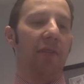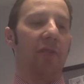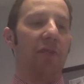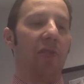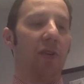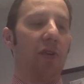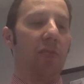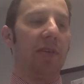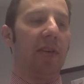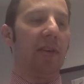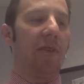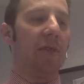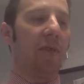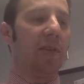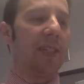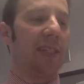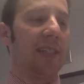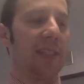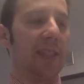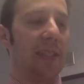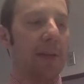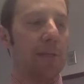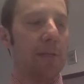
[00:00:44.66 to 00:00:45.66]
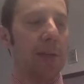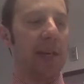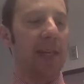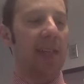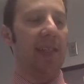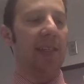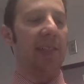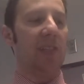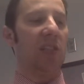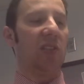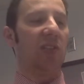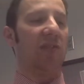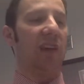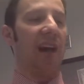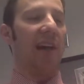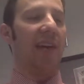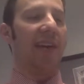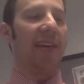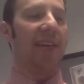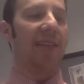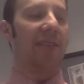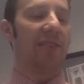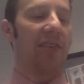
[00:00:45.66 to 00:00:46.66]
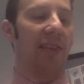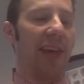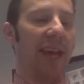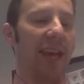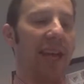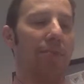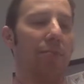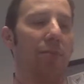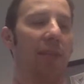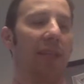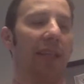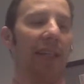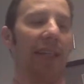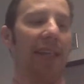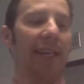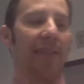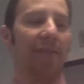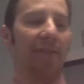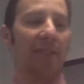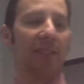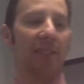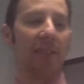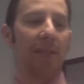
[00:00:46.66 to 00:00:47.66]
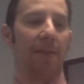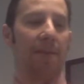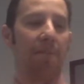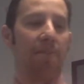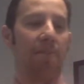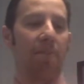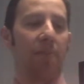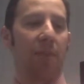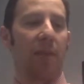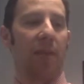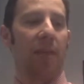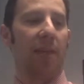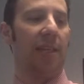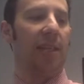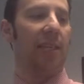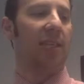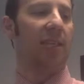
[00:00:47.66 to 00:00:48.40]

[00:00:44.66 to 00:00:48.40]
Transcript: firm differences in opinions, values, and beliefs. And